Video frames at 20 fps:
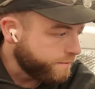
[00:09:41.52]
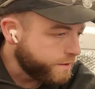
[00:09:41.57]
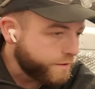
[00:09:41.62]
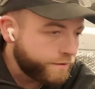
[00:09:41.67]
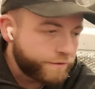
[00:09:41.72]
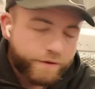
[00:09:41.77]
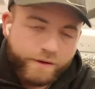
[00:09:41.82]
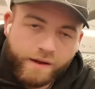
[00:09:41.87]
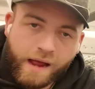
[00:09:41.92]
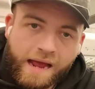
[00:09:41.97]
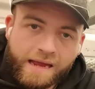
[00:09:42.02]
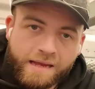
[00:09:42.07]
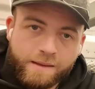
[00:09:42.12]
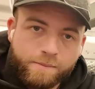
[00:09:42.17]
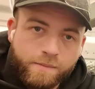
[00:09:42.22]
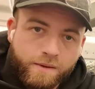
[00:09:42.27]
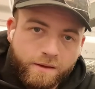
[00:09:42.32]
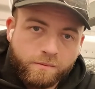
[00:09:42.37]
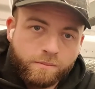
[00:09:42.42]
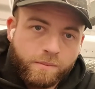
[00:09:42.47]
using
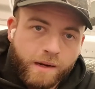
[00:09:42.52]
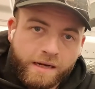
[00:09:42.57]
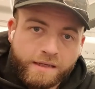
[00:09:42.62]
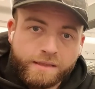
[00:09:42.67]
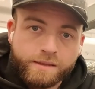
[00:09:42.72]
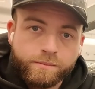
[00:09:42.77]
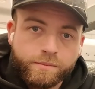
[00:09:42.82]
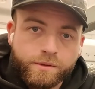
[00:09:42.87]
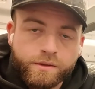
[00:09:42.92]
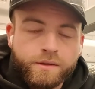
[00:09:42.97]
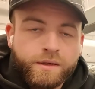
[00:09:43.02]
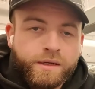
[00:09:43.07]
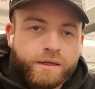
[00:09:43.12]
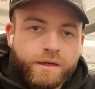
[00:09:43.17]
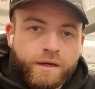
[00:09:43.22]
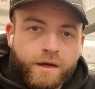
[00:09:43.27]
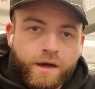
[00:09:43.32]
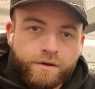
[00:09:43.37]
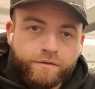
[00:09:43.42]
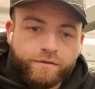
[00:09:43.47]
8mm pipe
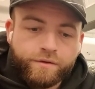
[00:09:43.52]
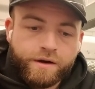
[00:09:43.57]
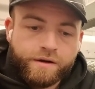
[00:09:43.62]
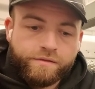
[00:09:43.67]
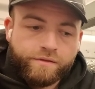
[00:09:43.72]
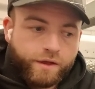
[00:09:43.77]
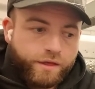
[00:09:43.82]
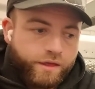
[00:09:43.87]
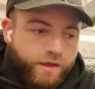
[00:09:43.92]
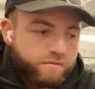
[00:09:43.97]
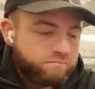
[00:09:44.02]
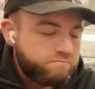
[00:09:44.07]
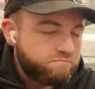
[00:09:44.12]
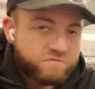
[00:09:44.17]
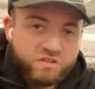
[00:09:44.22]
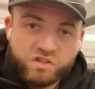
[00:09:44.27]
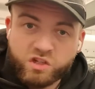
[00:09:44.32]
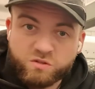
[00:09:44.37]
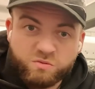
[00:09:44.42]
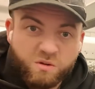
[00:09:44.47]
for everything.
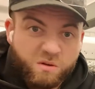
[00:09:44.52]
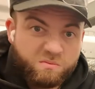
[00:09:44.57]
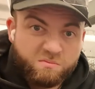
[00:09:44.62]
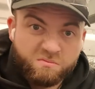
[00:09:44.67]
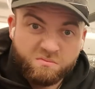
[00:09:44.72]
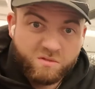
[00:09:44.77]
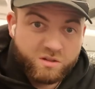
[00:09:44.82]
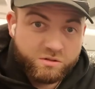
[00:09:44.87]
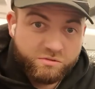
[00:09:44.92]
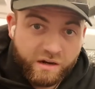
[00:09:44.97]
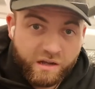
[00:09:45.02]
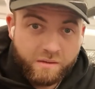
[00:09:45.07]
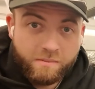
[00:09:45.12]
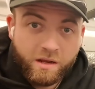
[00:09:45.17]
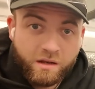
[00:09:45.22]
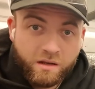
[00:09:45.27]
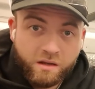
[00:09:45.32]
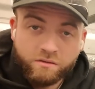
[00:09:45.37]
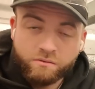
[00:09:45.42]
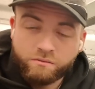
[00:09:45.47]
It's just what was
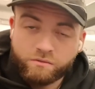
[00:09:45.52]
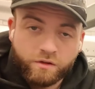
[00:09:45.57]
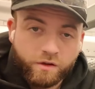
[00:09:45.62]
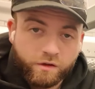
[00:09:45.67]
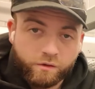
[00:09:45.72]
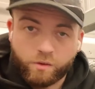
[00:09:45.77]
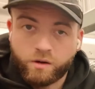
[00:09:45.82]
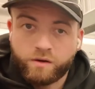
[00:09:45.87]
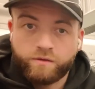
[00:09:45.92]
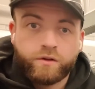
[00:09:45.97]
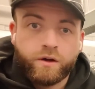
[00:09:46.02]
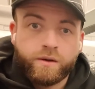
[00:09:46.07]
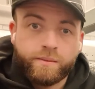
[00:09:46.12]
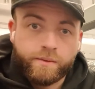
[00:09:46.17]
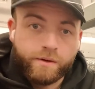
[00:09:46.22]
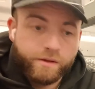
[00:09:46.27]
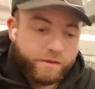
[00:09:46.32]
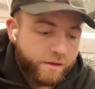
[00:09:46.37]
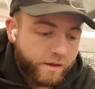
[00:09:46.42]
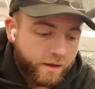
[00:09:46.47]
recommended, so it's what I've
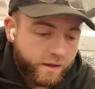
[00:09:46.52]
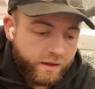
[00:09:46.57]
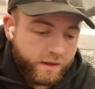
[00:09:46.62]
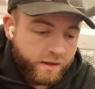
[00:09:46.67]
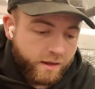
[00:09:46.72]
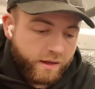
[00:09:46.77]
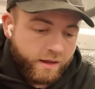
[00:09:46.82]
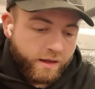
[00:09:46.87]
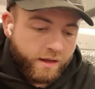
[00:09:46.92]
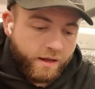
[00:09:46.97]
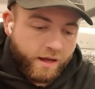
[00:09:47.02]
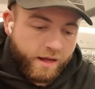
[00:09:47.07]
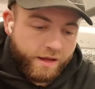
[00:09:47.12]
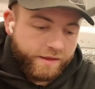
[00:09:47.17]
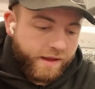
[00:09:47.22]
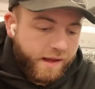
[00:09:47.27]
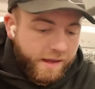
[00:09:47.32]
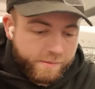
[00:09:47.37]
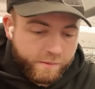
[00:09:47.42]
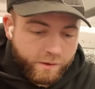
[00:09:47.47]
gone with.
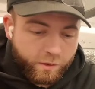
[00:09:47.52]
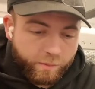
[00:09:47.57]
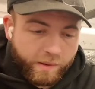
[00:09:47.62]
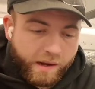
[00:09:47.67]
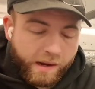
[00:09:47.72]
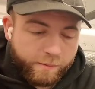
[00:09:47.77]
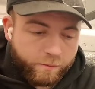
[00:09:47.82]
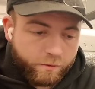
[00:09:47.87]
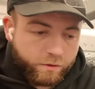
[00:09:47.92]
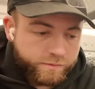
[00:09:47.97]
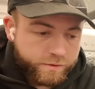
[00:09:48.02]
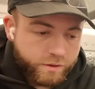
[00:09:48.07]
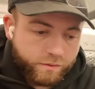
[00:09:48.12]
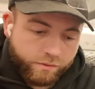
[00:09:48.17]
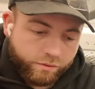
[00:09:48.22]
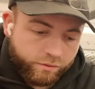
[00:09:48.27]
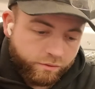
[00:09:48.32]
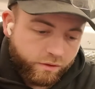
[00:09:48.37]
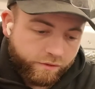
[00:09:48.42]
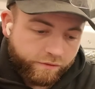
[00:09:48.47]
The 8mm pipe comes
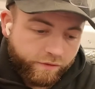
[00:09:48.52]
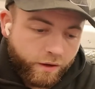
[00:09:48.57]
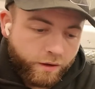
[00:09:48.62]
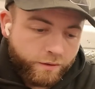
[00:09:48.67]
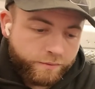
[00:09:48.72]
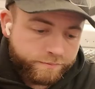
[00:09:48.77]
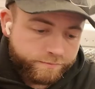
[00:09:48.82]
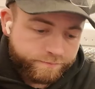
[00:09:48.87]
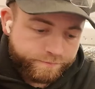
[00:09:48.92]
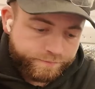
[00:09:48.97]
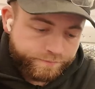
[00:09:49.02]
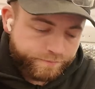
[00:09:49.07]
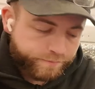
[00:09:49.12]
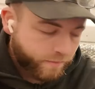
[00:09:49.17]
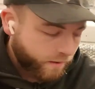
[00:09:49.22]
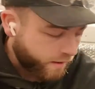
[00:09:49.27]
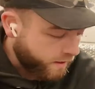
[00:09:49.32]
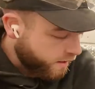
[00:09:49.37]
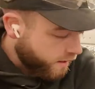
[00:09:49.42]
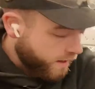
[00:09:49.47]
up through the floor
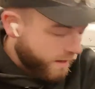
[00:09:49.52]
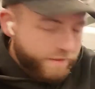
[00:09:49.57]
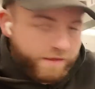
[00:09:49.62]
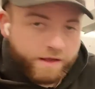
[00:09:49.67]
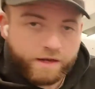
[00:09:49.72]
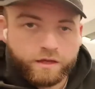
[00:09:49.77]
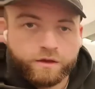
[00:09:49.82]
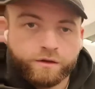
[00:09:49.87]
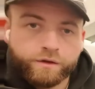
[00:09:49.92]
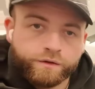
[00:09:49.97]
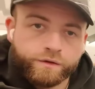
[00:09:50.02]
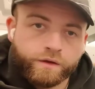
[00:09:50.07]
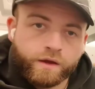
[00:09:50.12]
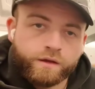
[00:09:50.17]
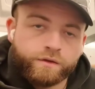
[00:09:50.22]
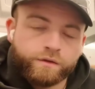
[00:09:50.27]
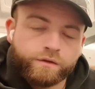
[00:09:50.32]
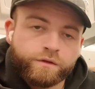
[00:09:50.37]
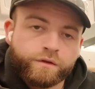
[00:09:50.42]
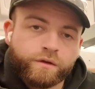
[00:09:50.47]
and then it goes
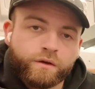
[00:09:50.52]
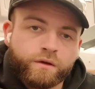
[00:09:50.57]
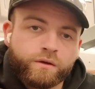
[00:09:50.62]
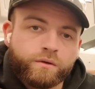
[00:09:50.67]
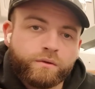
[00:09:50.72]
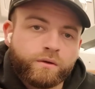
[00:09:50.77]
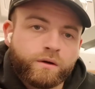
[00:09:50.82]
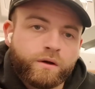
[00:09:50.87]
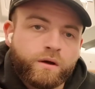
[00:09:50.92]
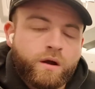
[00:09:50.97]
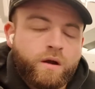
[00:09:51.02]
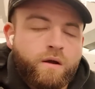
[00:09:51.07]
into